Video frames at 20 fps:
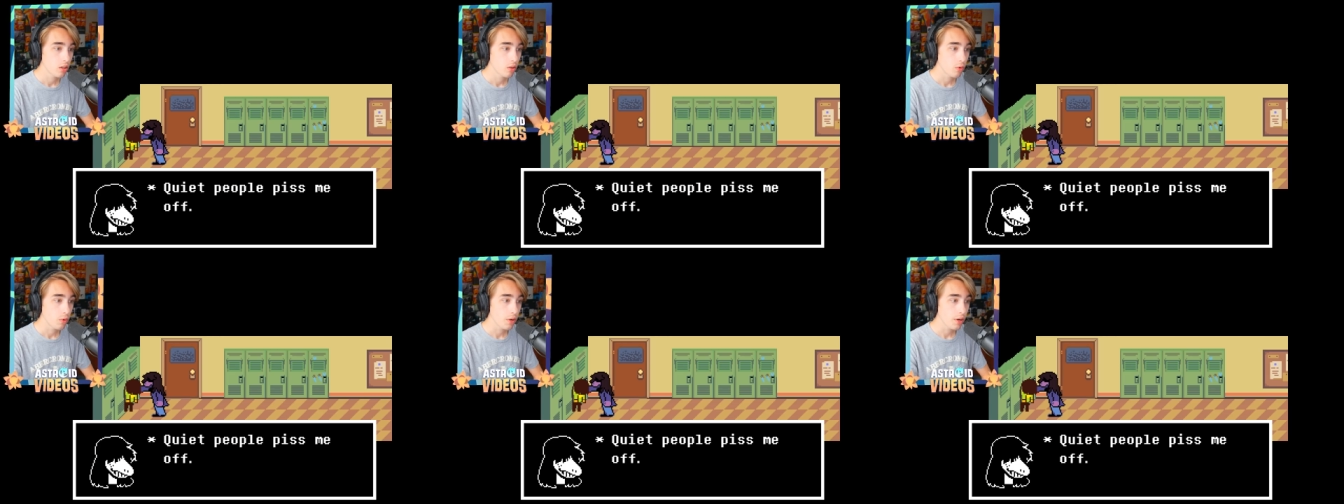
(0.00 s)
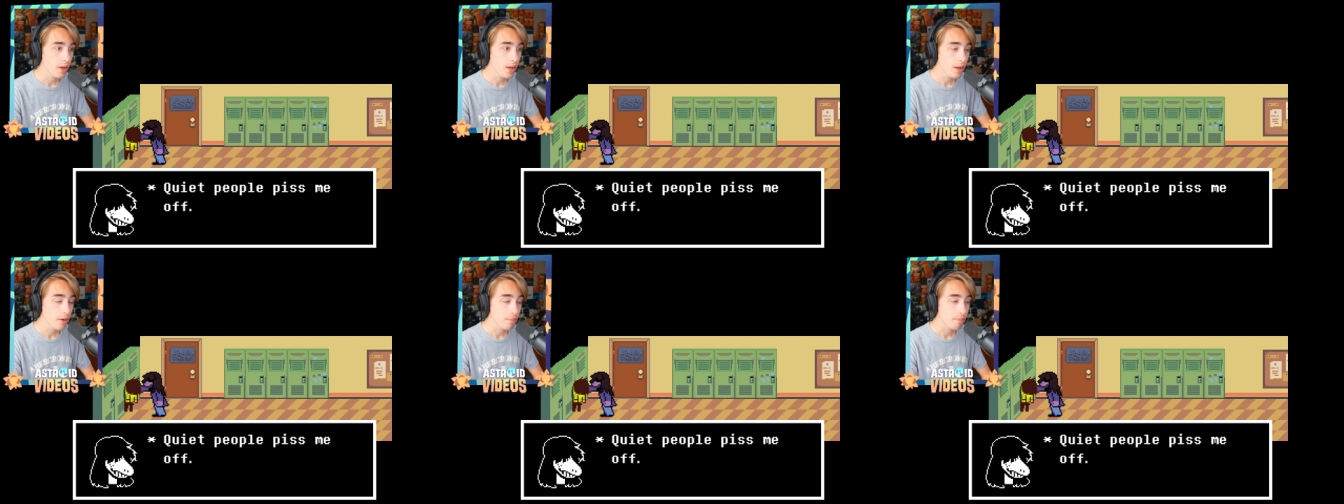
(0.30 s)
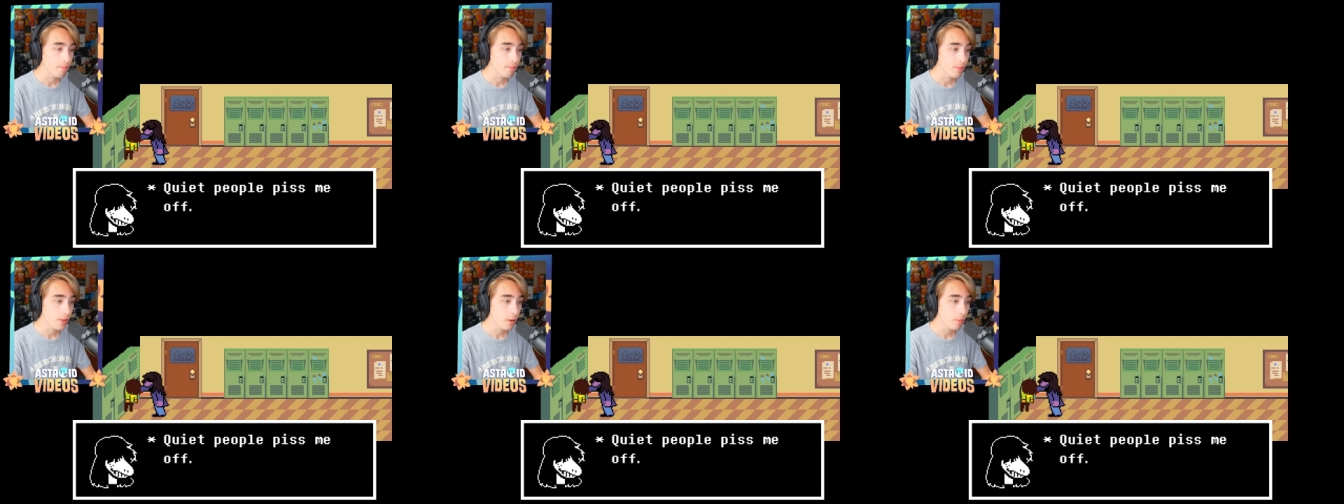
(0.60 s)
we're dead.
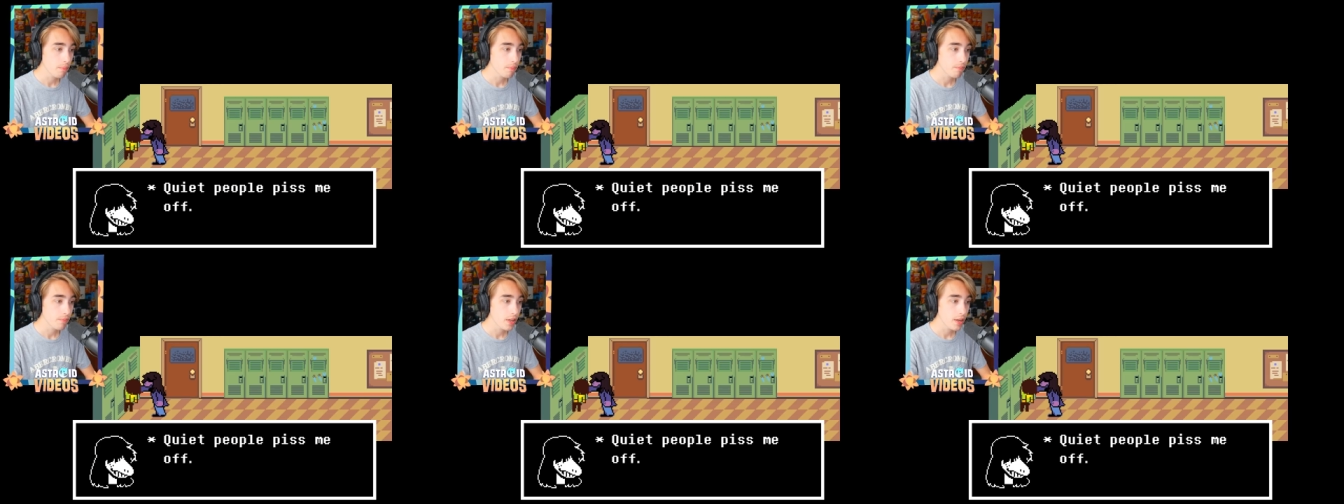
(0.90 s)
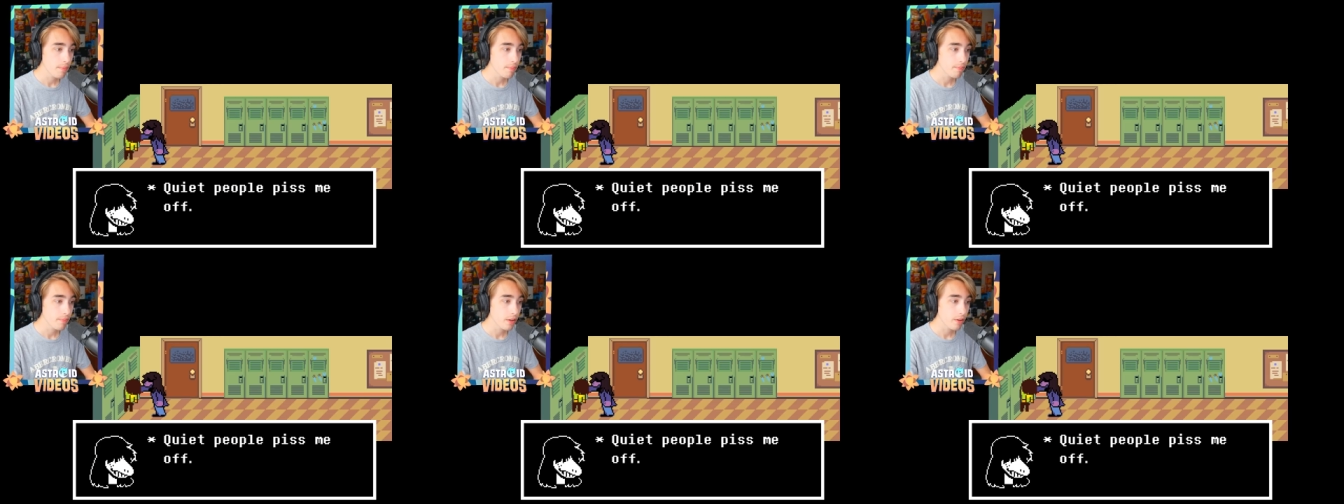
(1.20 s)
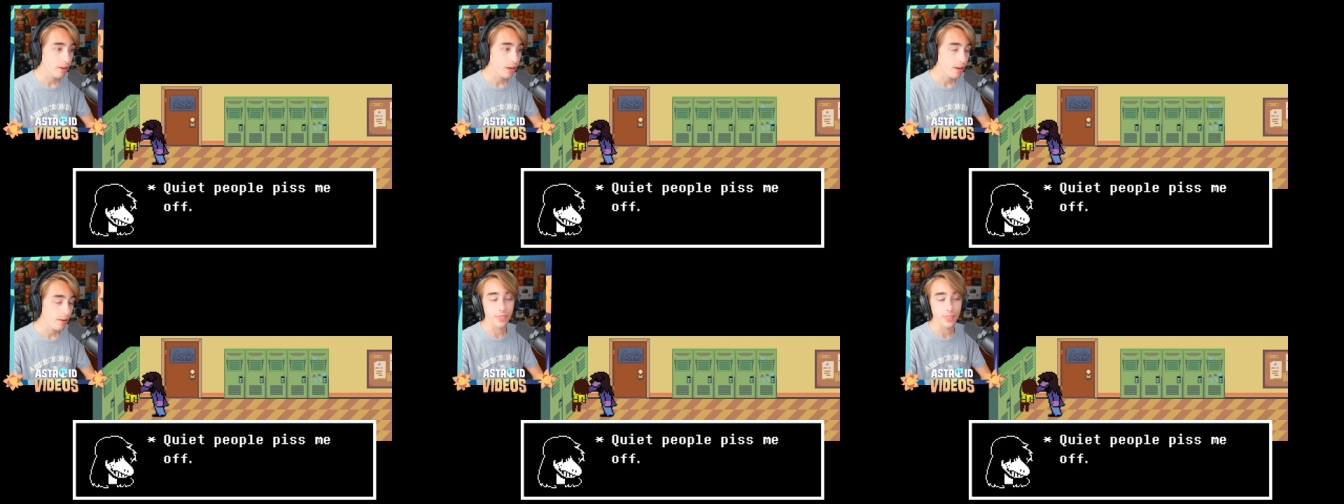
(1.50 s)
Nope. Yep.
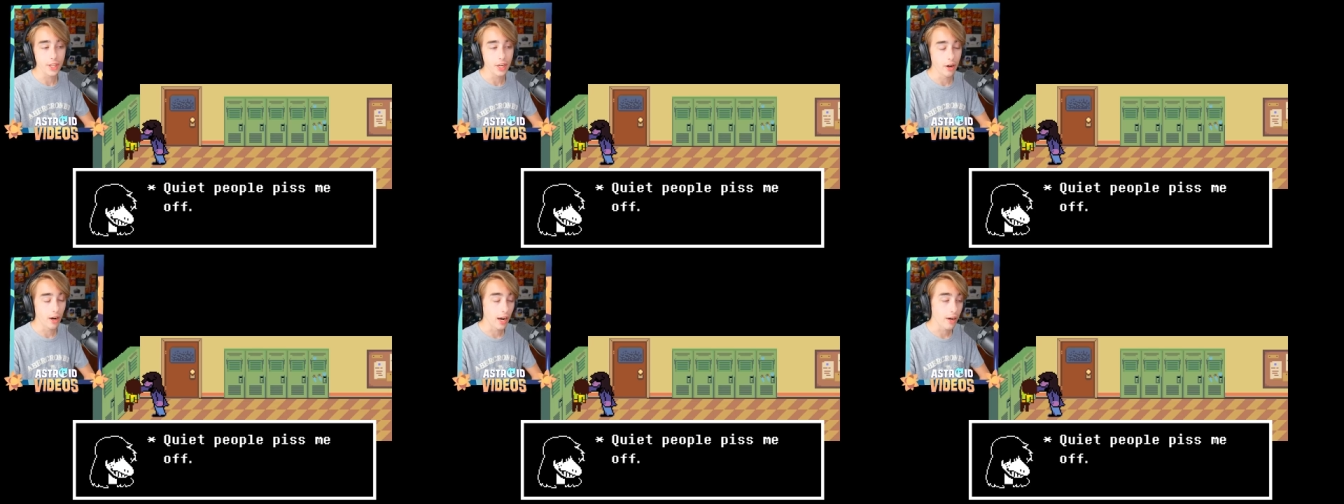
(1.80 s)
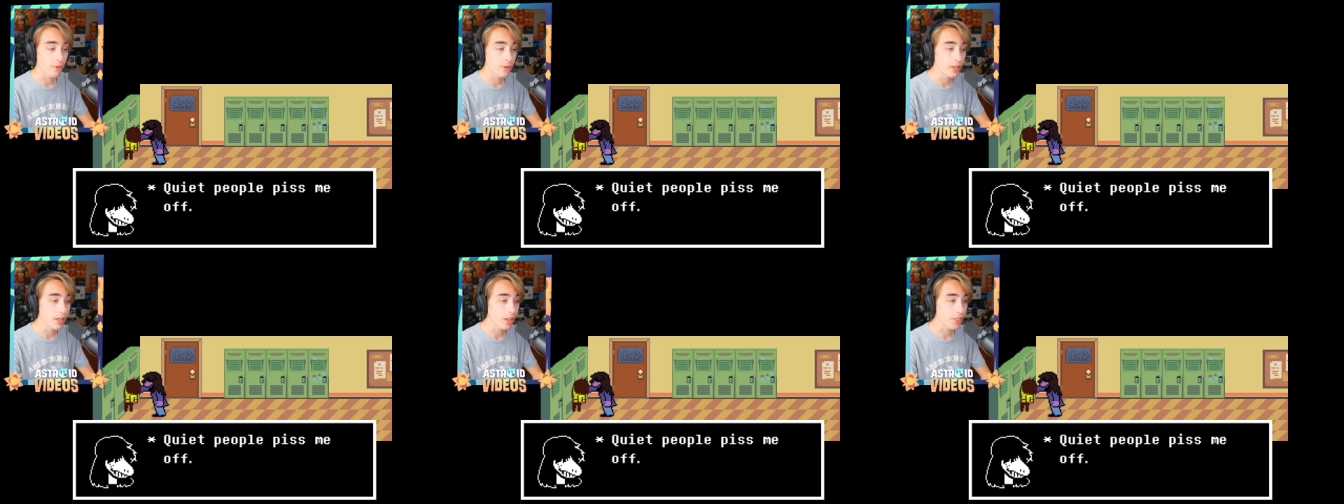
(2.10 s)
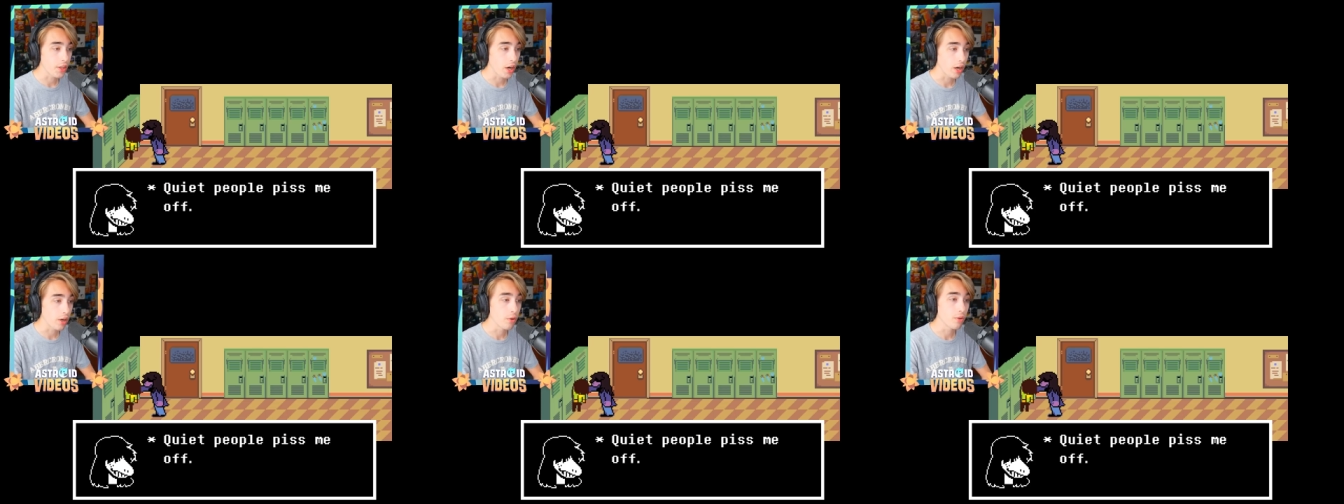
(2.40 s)
Okay. You know, I really
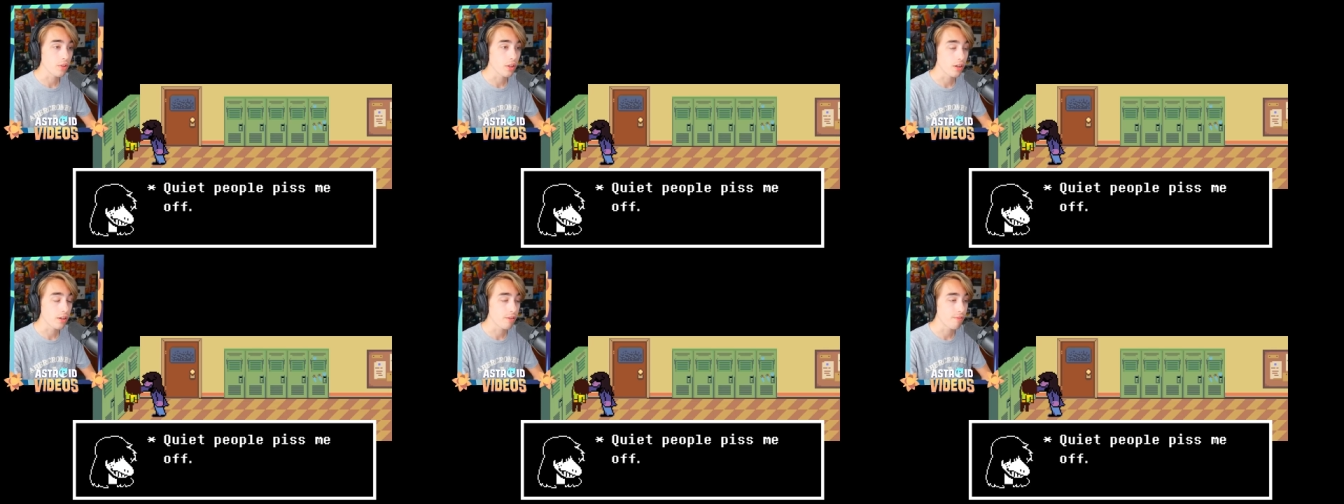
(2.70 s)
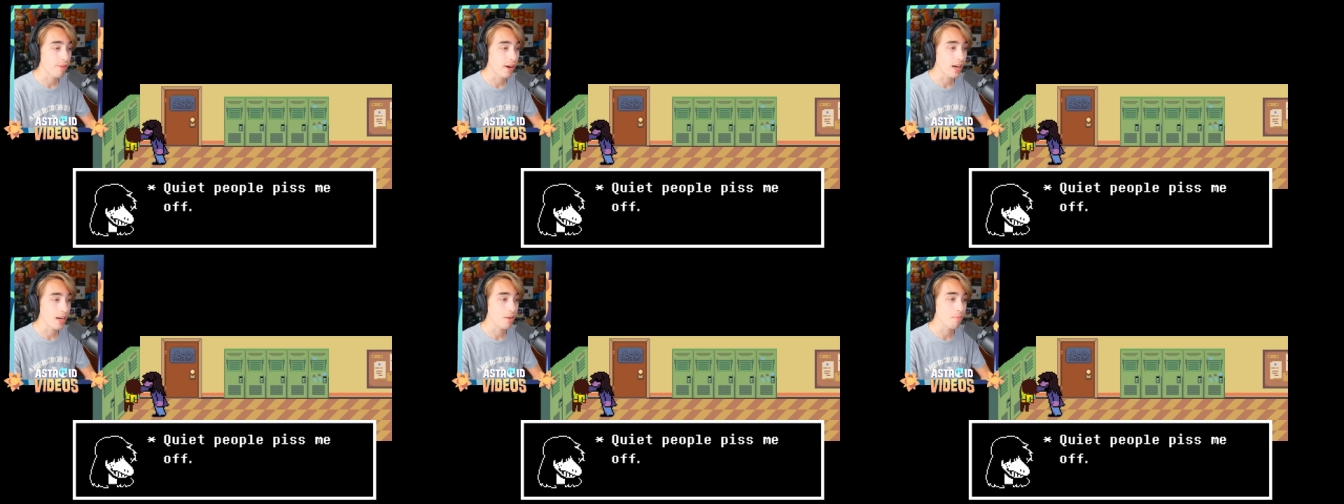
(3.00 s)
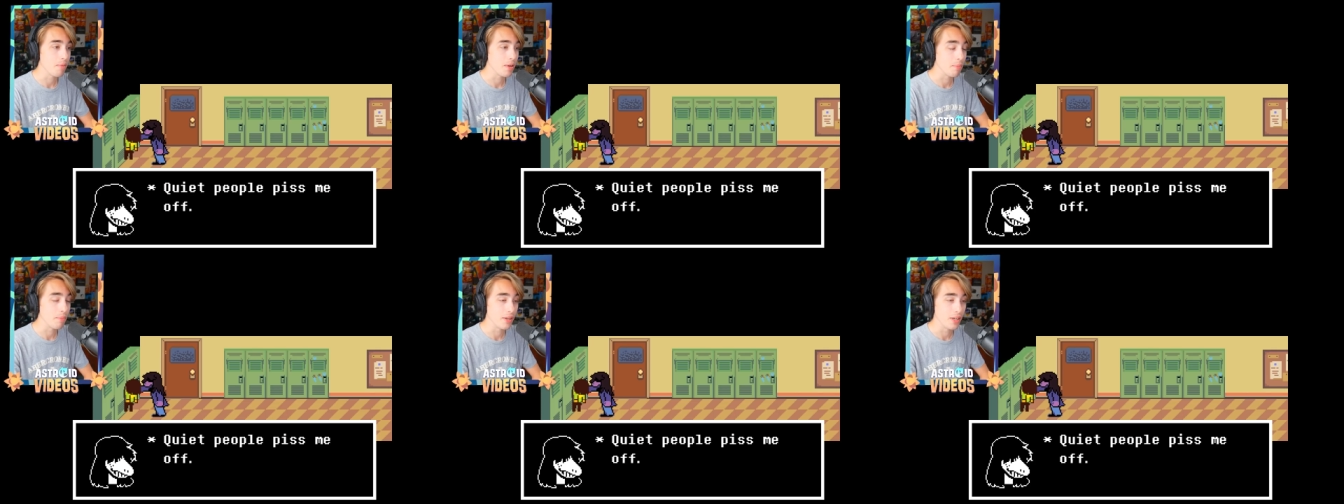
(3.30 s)
thought he was going to confide
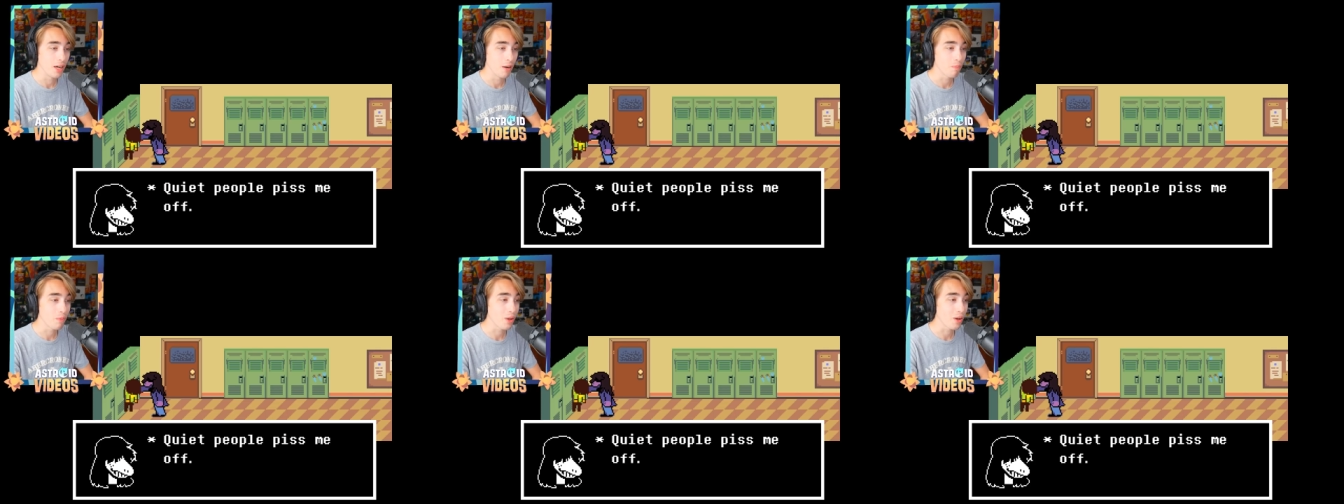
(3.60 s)
in me, but nope.